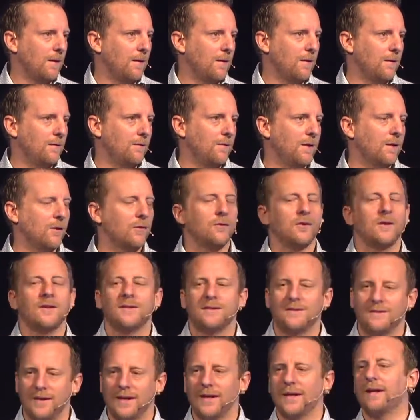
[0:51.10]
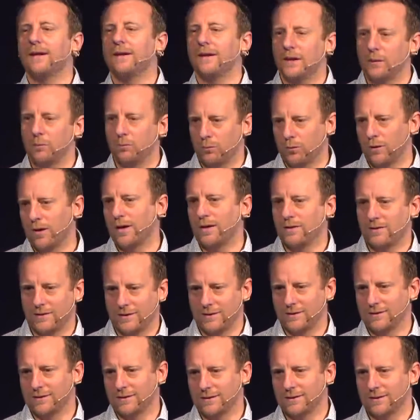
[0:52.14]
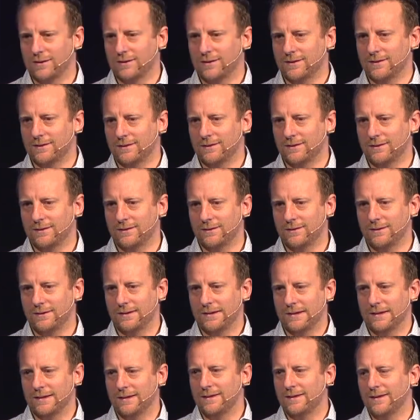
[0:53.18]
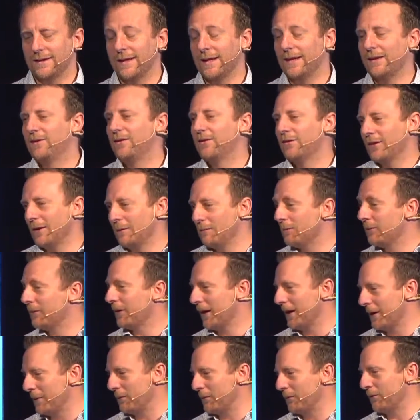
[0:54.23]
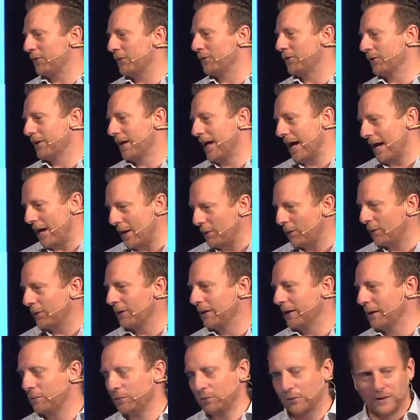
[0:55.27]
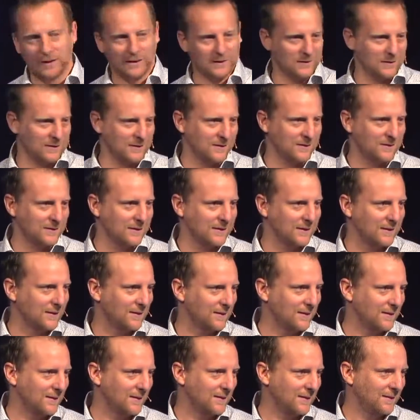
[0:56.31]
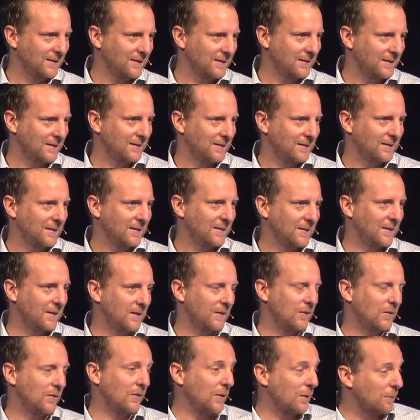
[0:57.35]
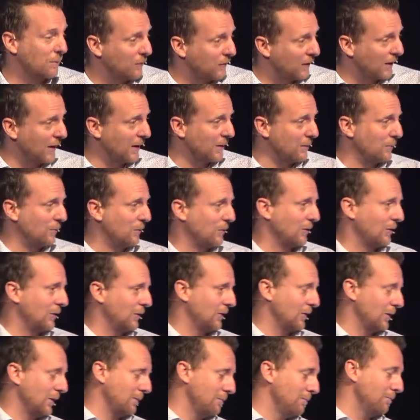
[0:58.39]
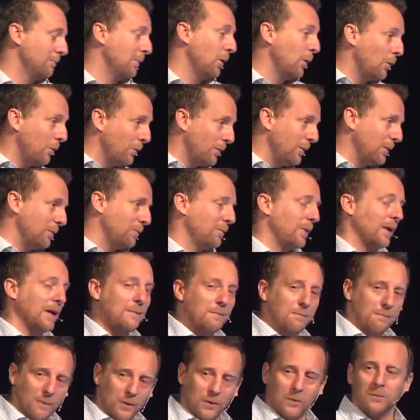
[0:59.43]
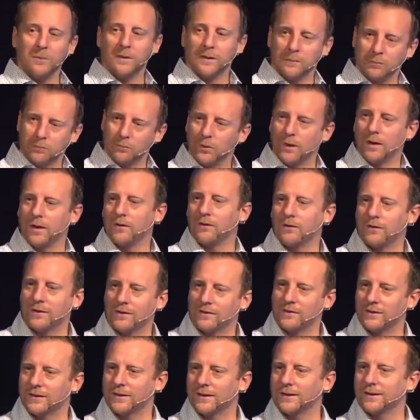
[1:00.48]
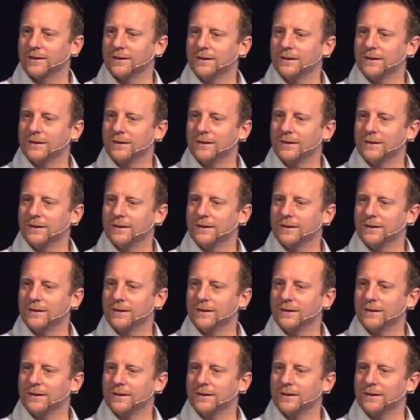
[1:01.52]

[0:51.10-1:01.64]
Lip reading: there's a daily processing. And sometimes there's an hourly processing. And sometimes there's a moment-by-moment processing.